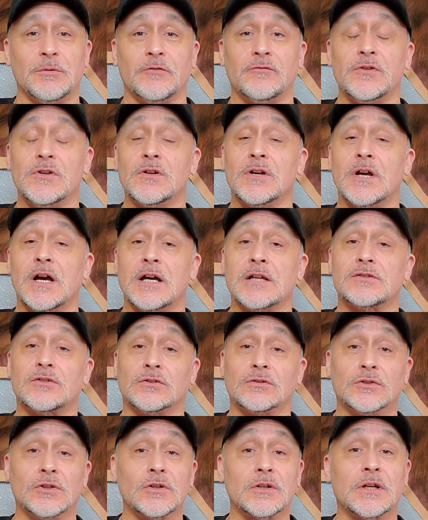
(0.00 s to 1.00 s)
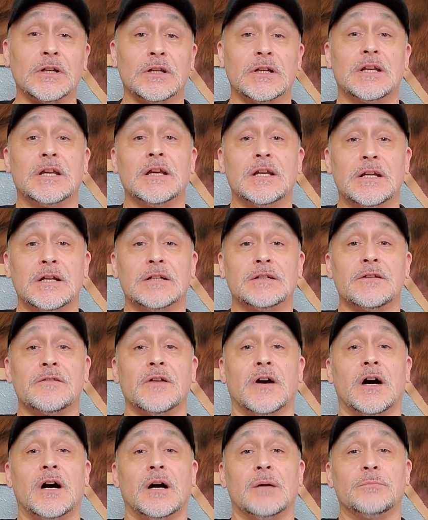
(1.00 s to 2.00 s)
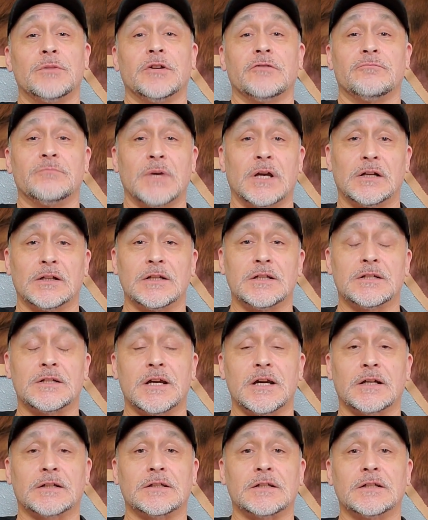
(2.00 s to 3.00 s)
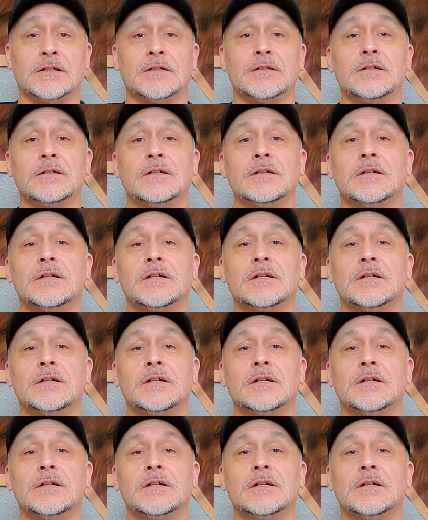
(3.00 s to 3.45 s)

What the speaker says: If you guys are looking to get into the hobby of metal detecting